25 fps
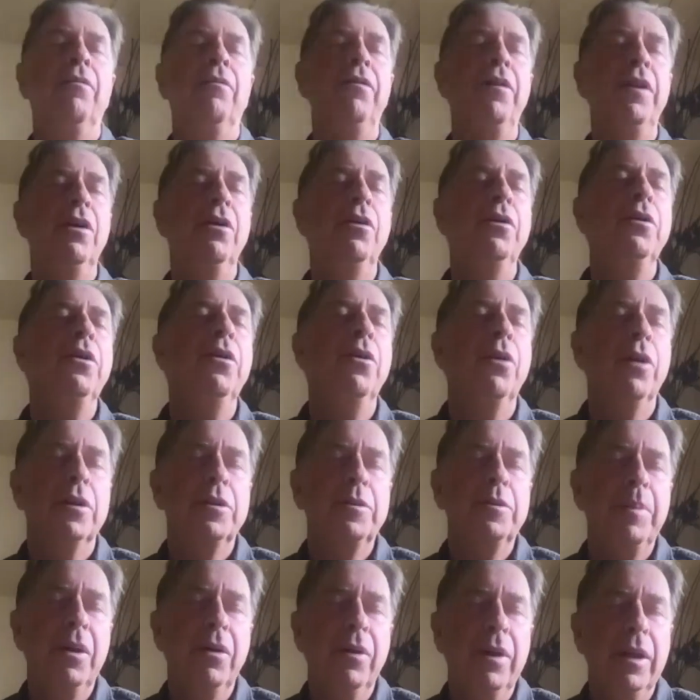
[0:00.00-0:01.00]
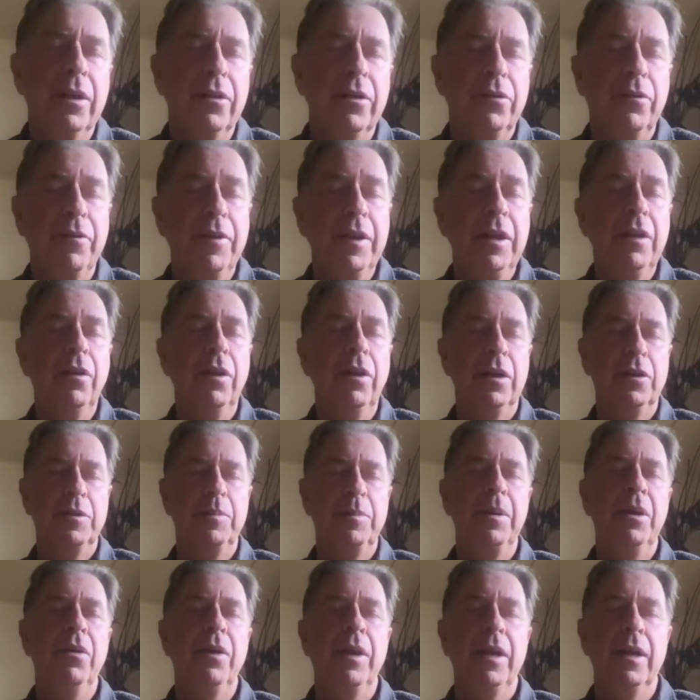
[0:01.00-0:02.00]
Feel your experience, feel
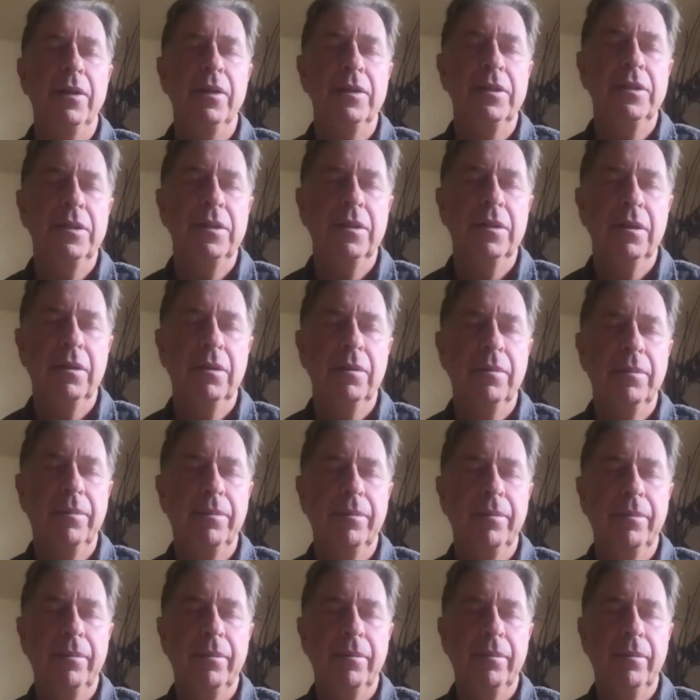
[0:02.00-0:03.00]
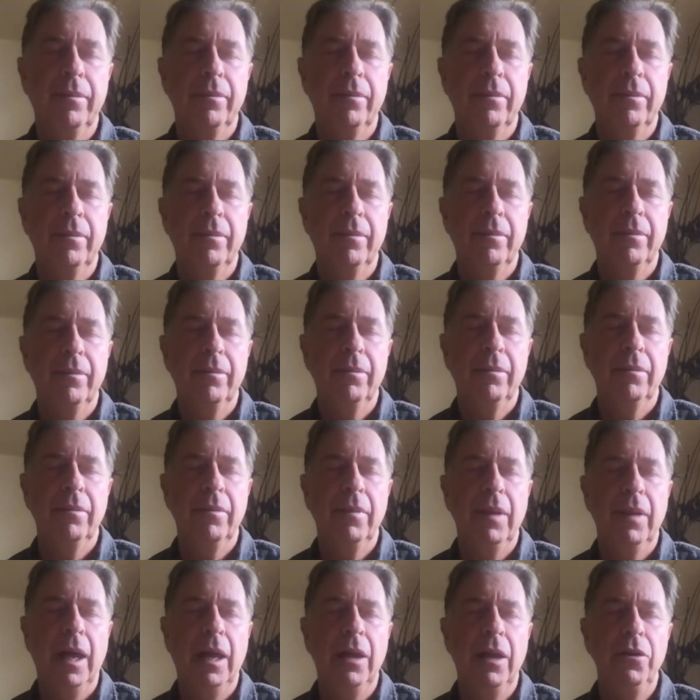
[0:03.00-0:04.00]
experience.
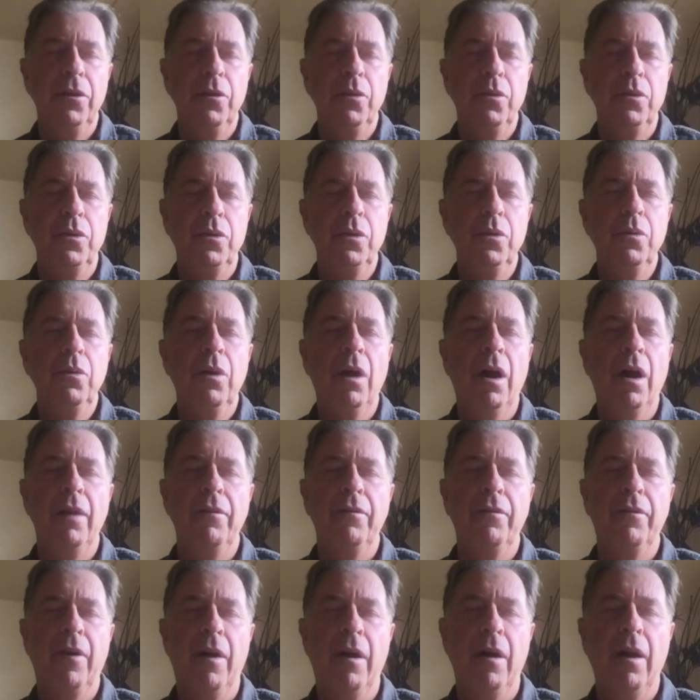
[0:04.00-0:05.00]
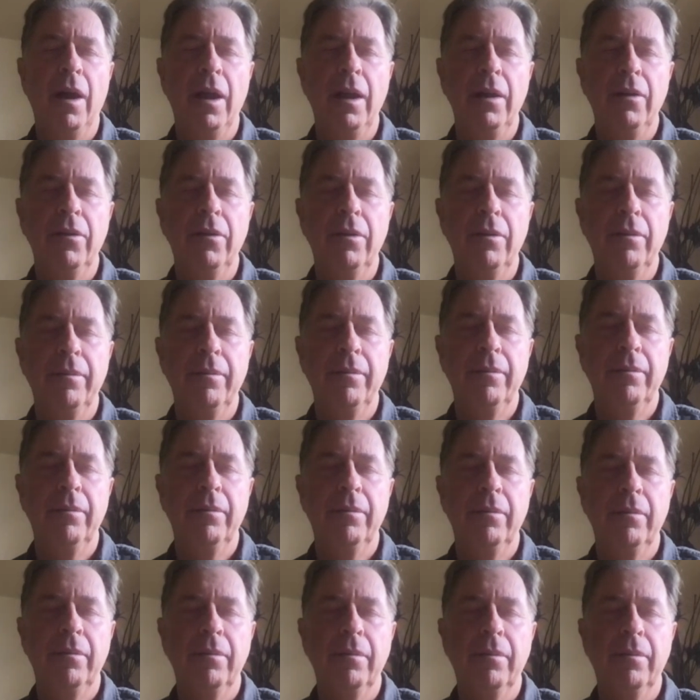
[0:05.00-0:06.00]
And you do not find
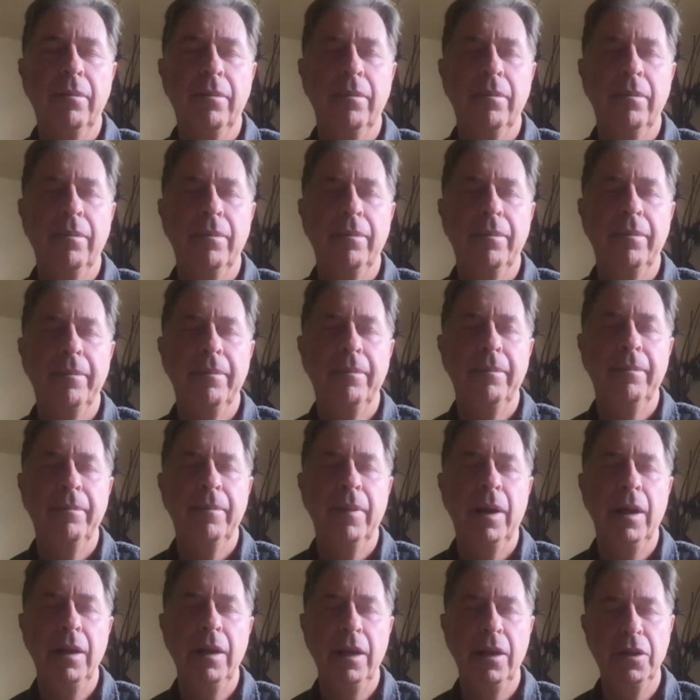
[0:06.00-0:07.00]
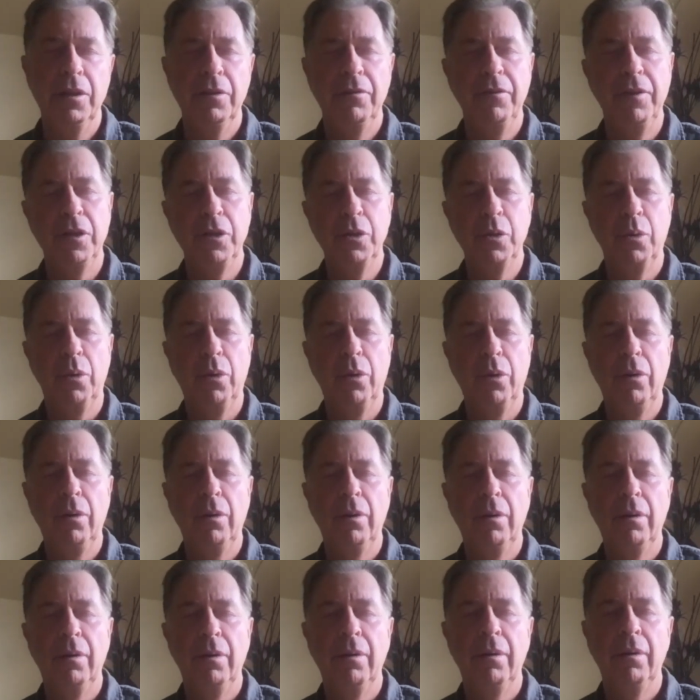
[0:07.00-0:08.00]
an
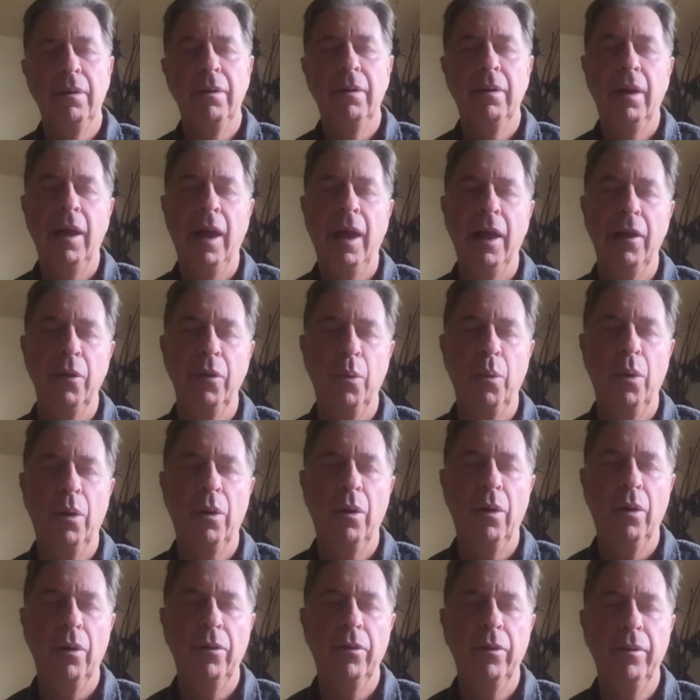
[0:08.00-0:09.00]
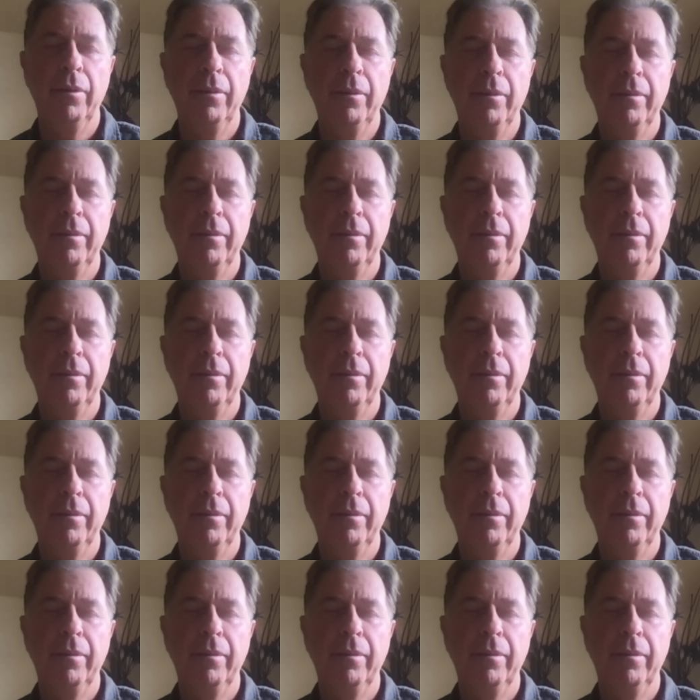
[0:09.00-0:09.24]
individual and a world.